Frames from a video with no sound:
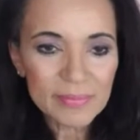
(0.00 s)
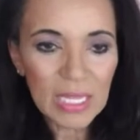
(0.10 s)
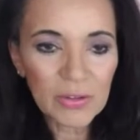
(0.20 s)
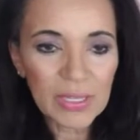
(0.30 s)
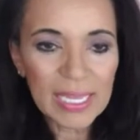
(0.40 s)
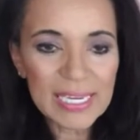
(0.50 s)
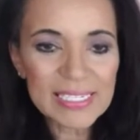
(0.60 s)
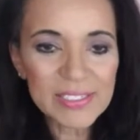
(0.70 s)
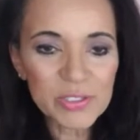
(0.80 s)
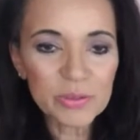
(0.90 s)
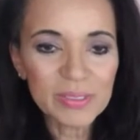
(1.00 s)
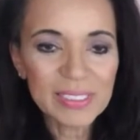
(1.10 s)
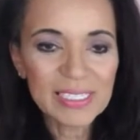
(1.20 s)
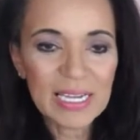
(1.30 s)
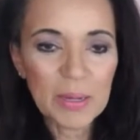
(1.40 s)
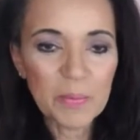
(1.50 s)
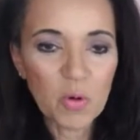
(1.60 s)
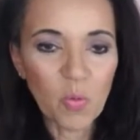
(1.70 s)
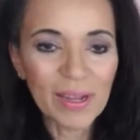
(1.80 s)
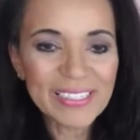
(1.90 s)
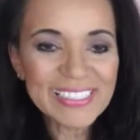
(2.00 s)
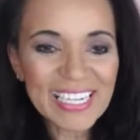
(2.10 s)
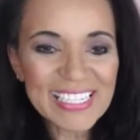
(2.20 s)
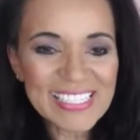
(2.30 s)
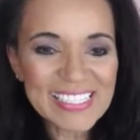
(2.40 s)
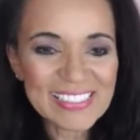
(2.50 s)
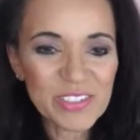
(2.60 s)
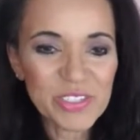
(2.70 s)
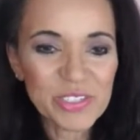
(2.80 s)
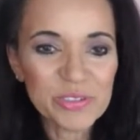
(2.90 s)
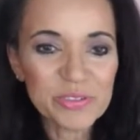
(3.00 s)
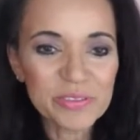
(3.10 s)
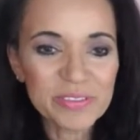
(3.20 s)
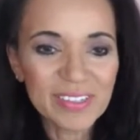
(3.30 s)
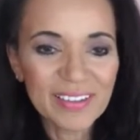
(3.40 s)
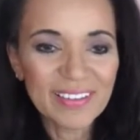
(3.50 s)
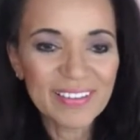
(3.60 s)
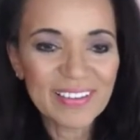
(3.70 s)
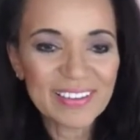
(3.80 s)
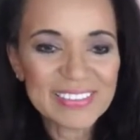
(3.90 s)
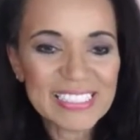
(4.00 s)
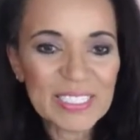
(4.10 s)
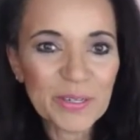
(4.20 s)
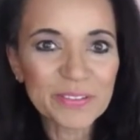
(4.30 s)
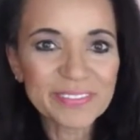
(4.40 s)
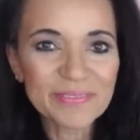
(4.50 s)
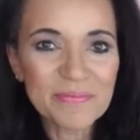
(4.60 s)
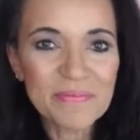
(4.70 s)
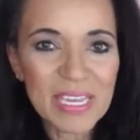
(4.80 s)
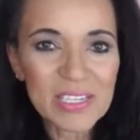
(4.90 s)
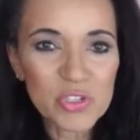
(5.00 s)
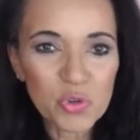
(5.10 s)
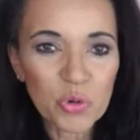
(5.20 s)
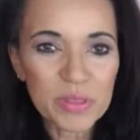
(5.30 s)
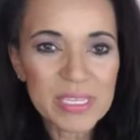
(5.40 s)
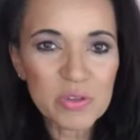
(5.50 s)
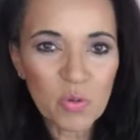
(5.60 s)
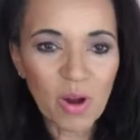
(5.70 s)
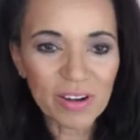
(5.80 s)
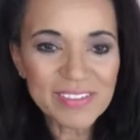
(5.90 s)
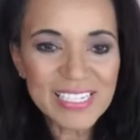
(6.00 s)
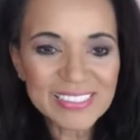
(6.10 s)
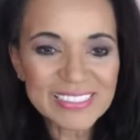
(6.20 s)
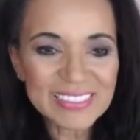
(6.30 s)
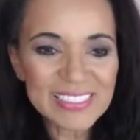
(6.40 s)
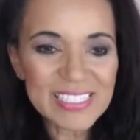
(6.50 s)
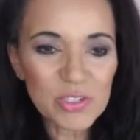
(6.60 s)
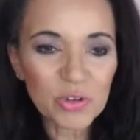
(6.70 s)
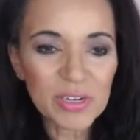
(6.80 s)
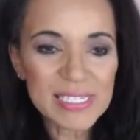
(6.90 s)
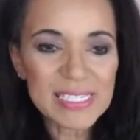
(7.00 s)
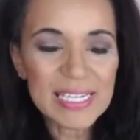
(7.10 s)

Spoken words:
Okay. And I do want you guys to, you know, make sure that you are telling good stories.